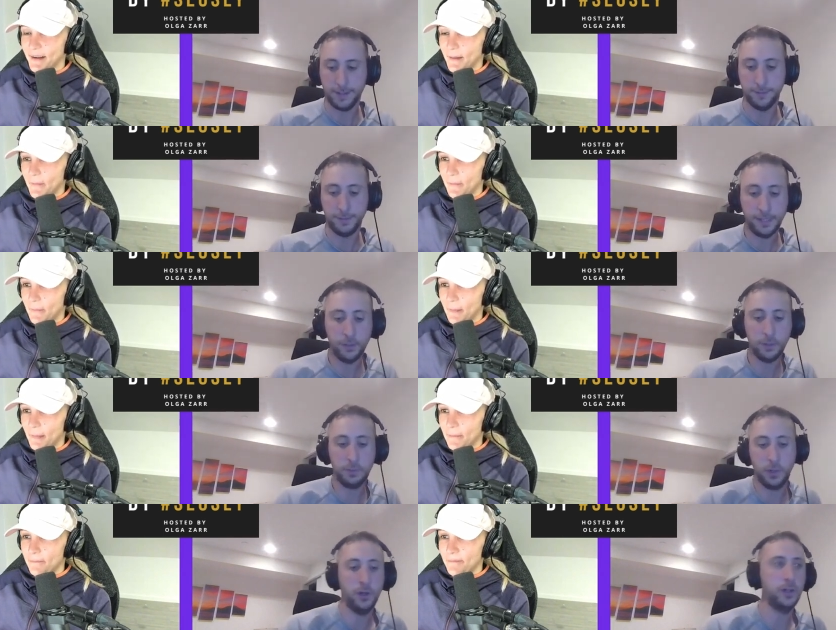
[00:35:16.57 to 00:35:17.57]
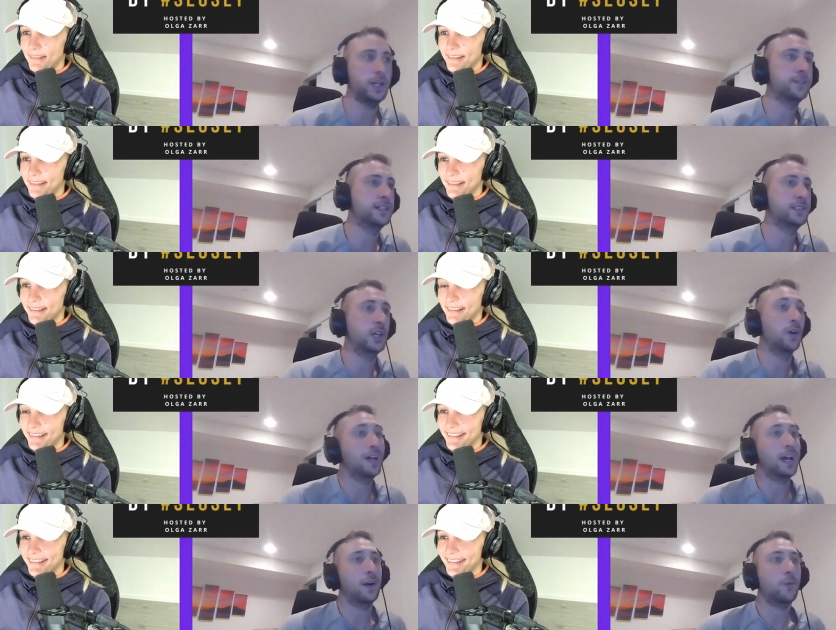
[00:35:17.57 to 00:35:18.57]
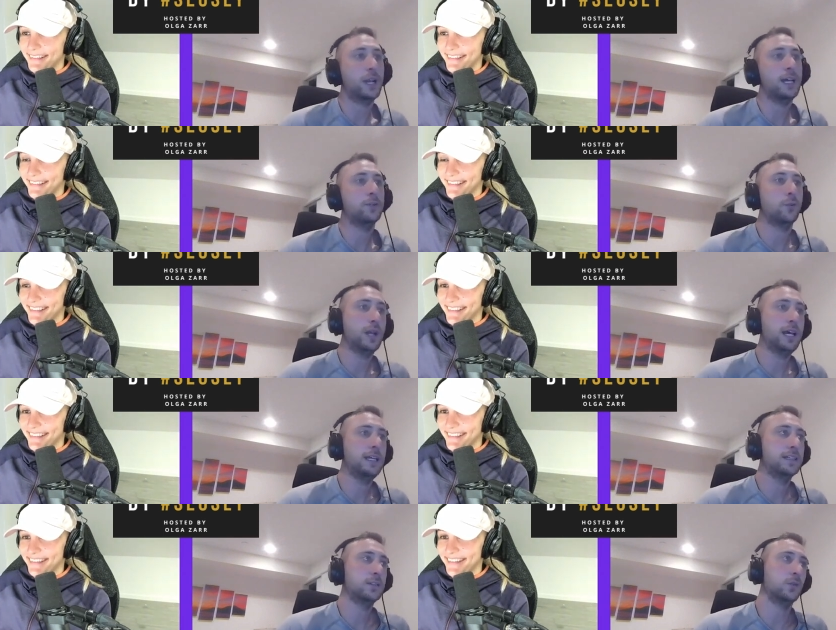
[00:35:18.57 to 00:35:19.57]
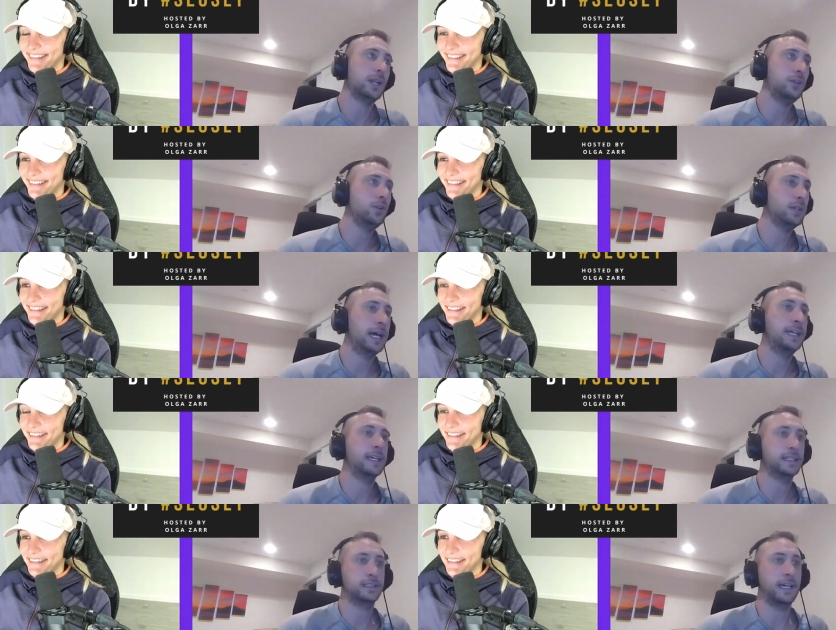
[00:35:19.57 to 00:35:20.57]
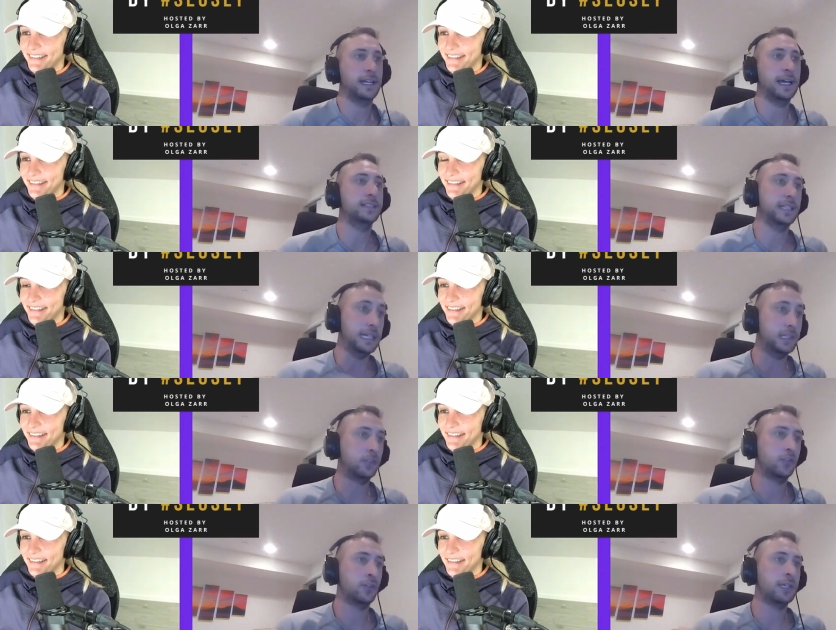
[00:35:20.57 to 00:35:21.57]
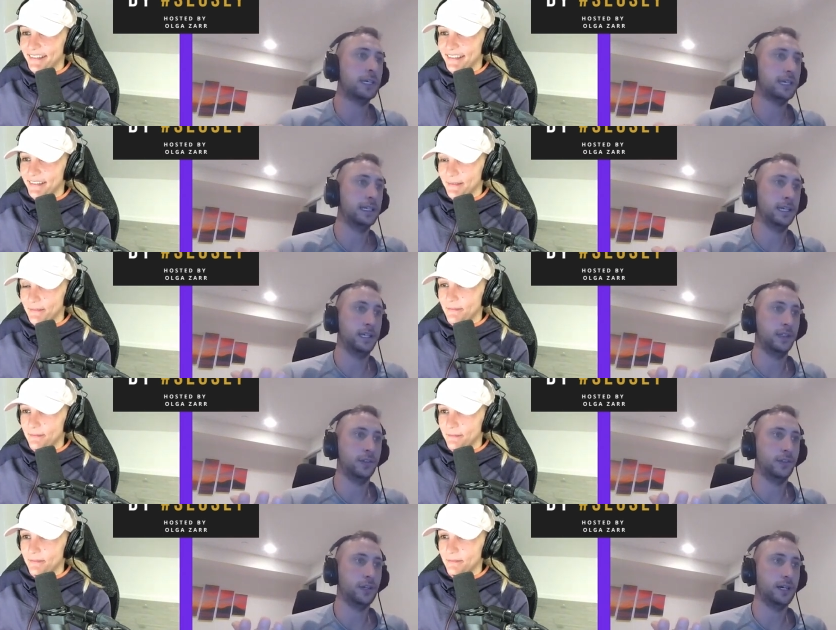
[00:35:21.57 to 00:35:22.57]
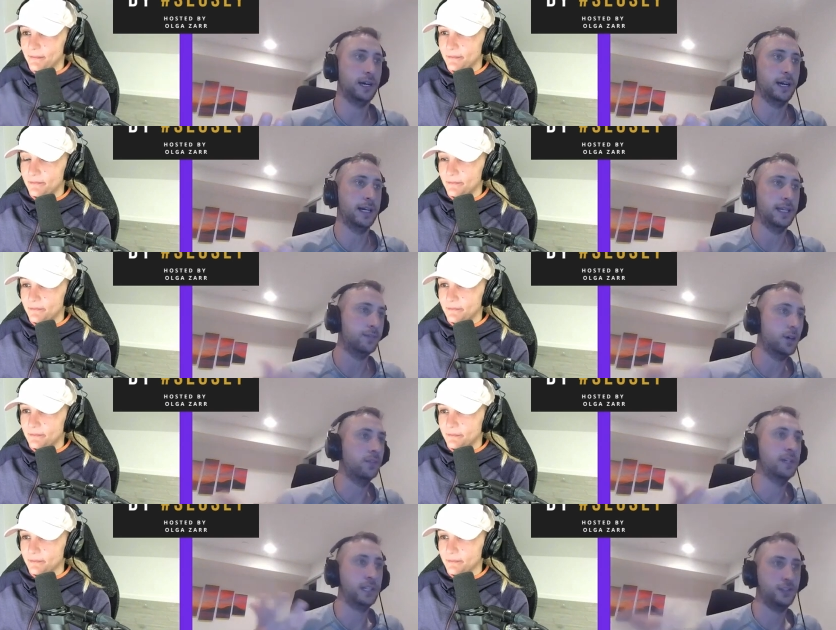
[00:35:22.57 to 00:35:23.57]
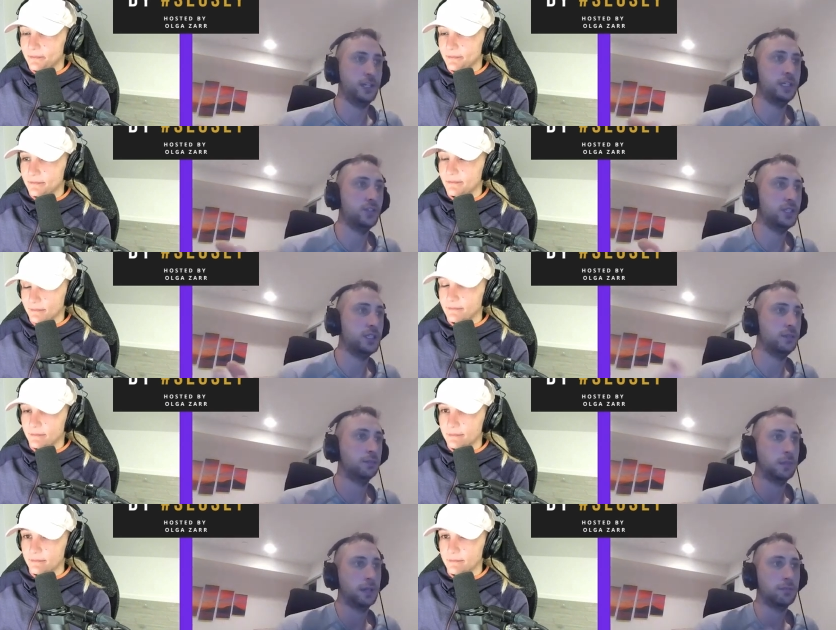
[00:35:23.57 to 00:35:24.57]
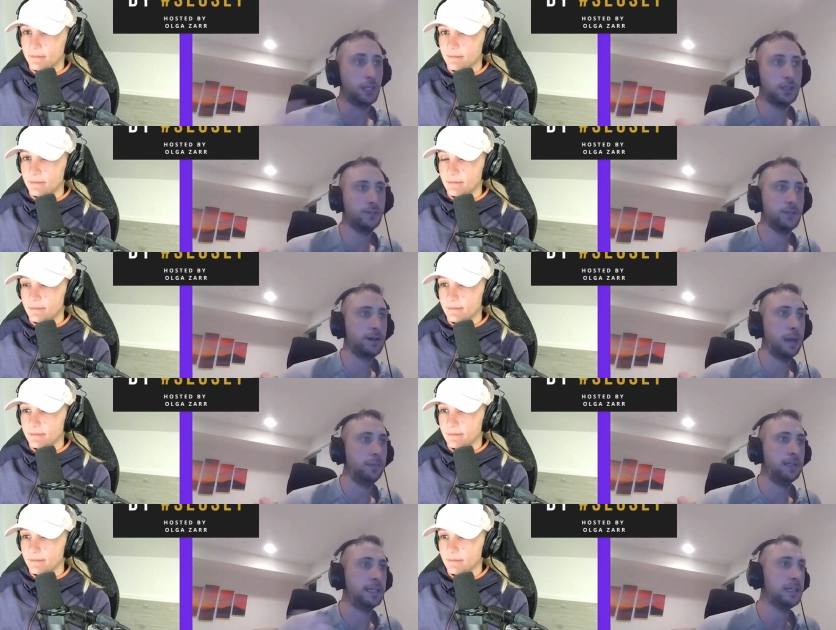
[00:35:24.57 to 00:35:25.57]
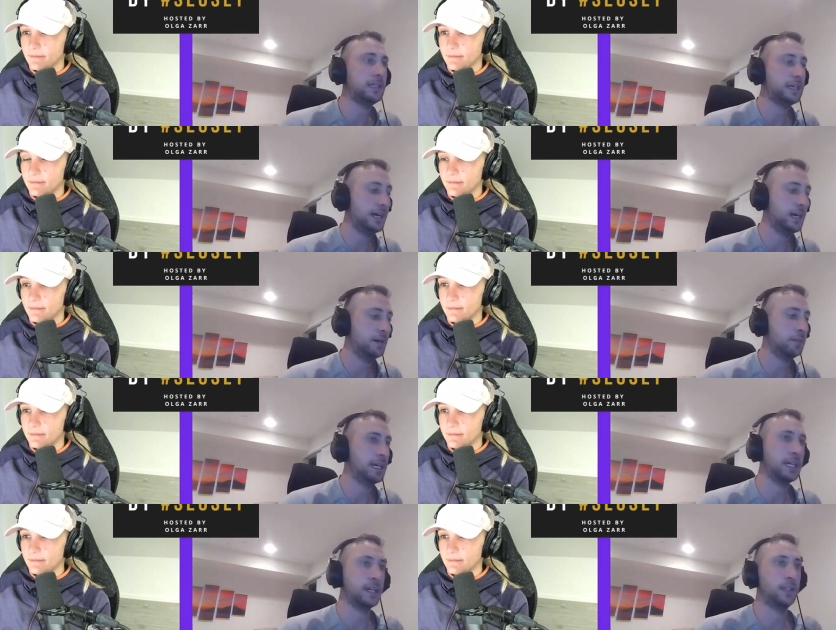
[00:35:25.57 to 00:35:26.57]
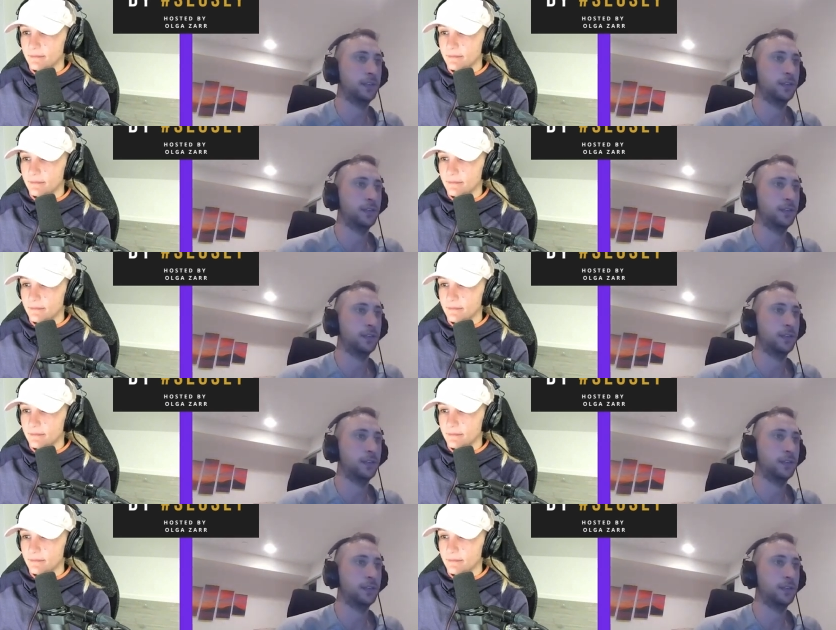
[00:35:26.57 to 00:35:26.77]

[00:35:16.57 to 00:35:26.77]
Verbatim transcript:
Speaker 1: the favorite part of seo what i what i what i do like is that as an industry it is uh, evolving and changing like relatively rapidly um, and